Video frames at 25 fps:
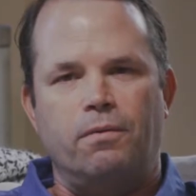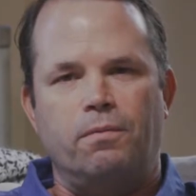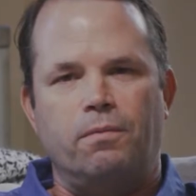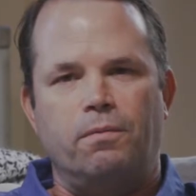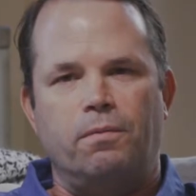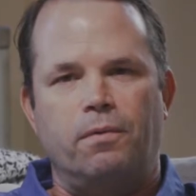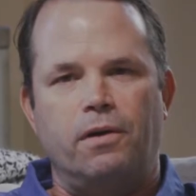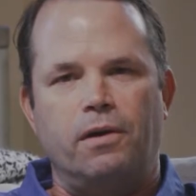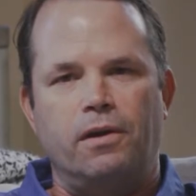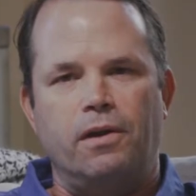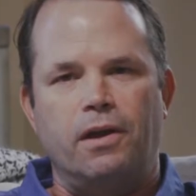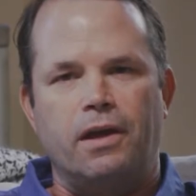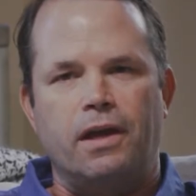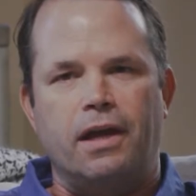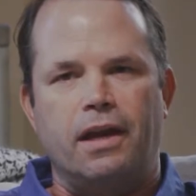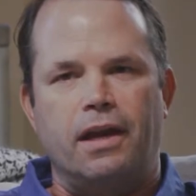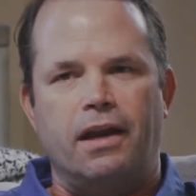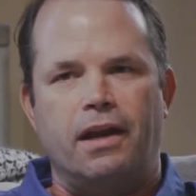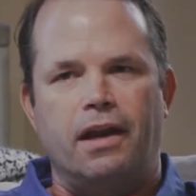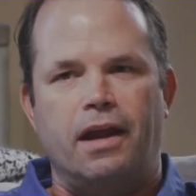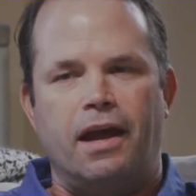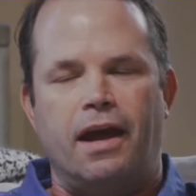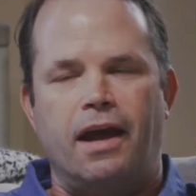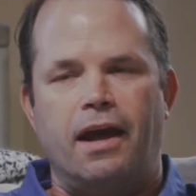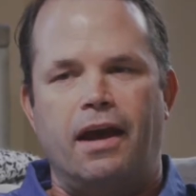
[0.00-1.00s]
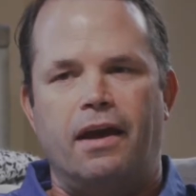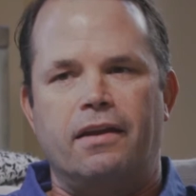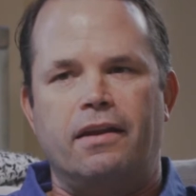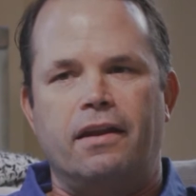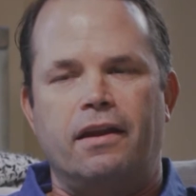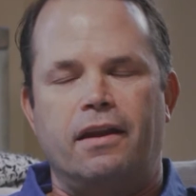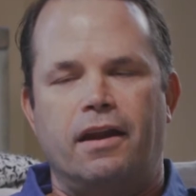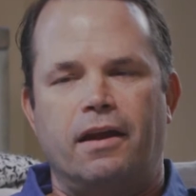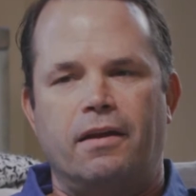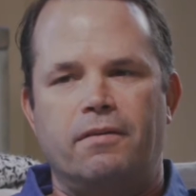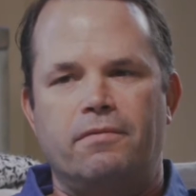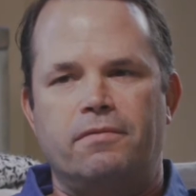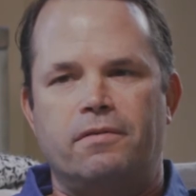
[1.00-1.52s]
we're looking at, and
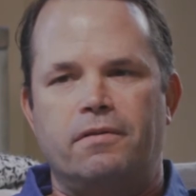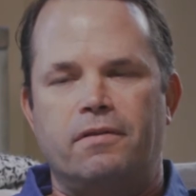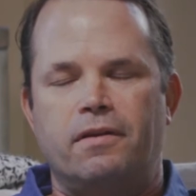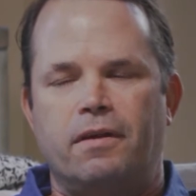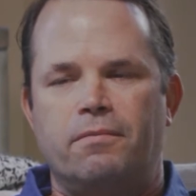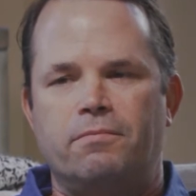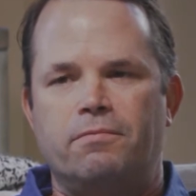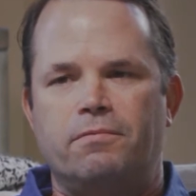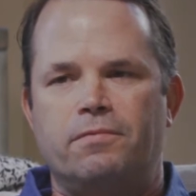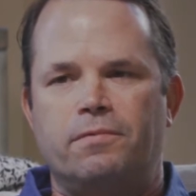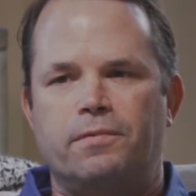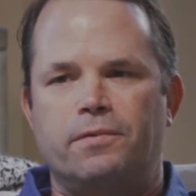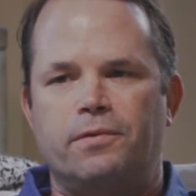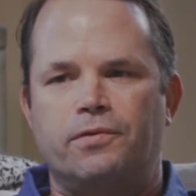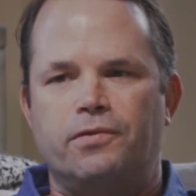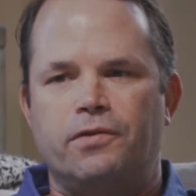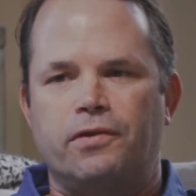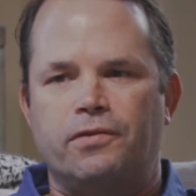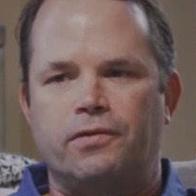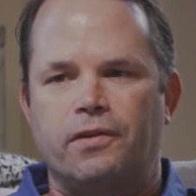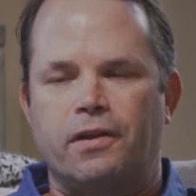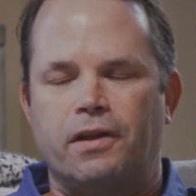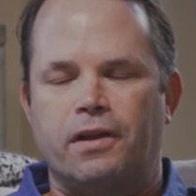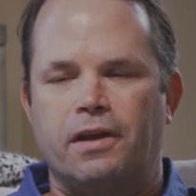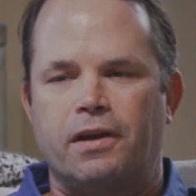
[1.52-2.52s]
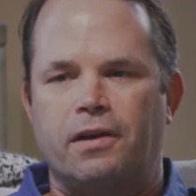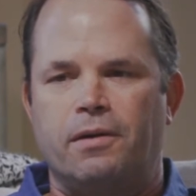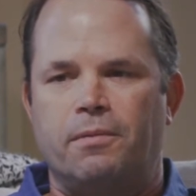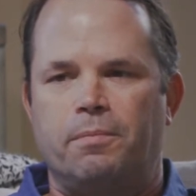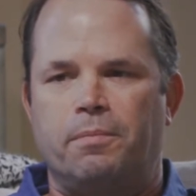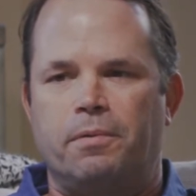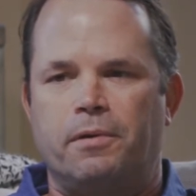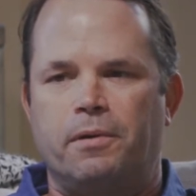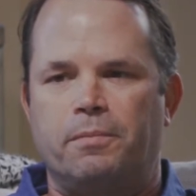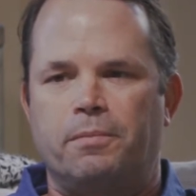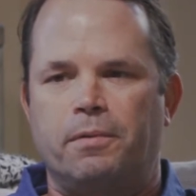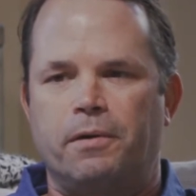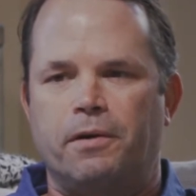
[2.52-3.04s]
I was just looking at a
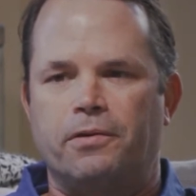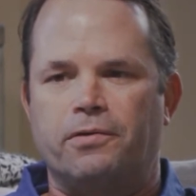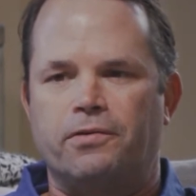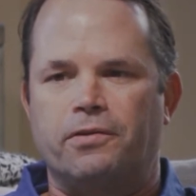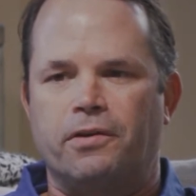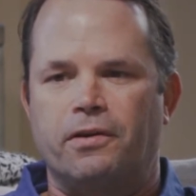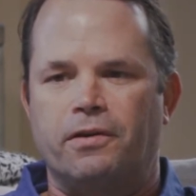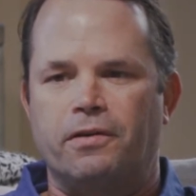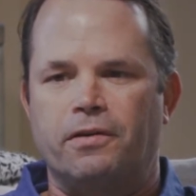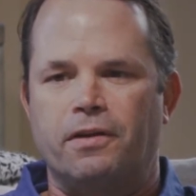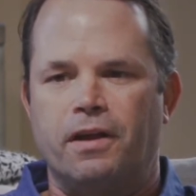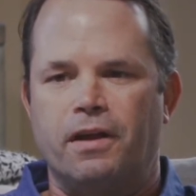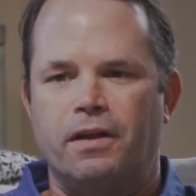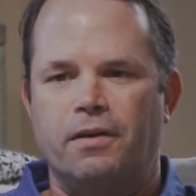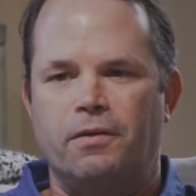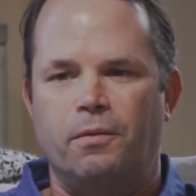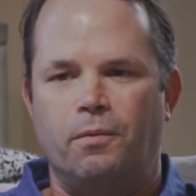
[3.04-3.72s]
proposal.